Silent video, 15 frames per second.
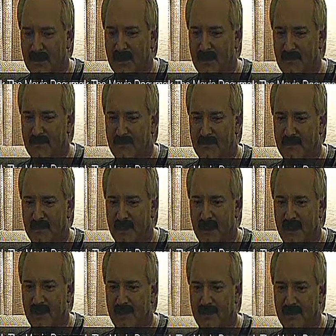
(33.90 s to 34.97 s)
believe
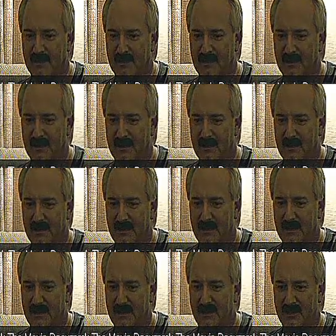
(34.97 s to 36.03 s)
that,
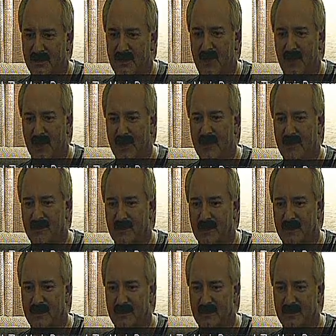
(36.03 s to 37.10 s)
the
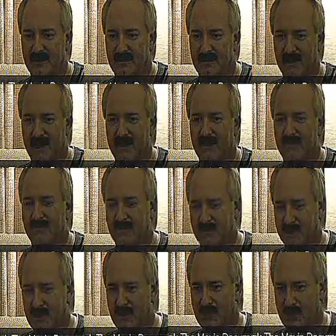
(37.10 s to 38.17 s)
argument by the
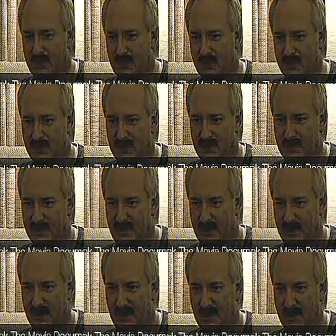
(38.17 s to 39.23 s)
few
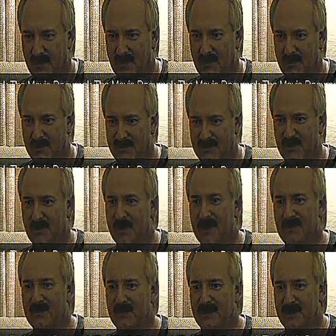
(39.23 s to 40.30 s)
who
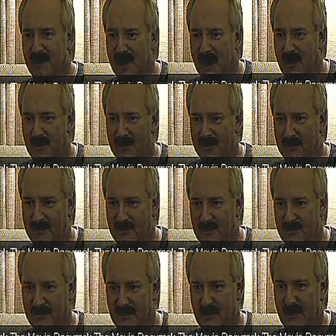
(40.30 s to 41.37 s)
scream the
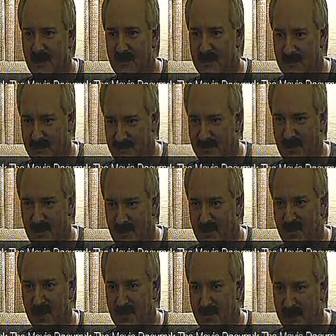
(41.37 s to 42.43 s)
loudest saying that it's all
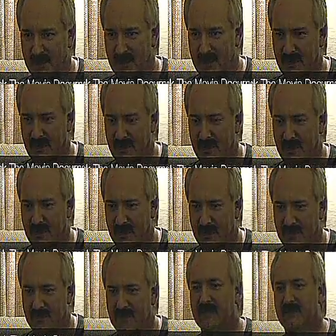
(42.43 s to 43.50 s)
about money
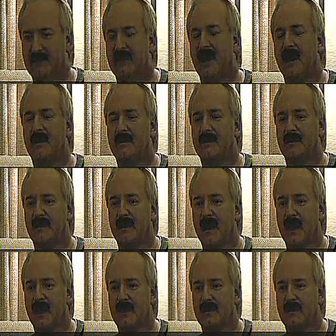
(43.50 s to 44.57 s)
is exactly
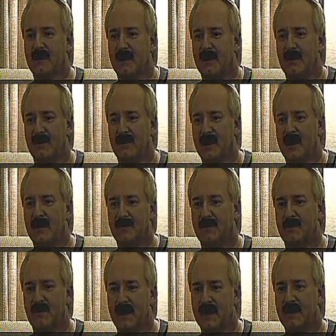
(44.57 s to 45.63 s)
that. You have
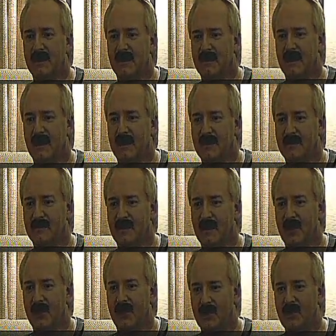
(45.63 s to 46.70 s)
to recognize
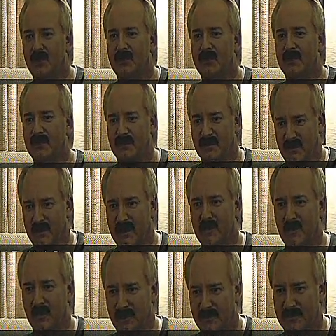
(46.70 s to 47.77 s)
who the
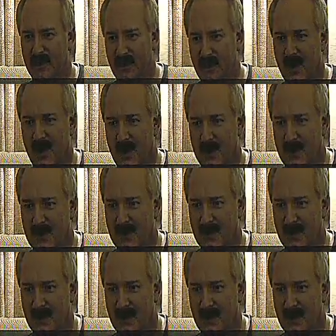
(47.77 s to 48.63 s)
screamers are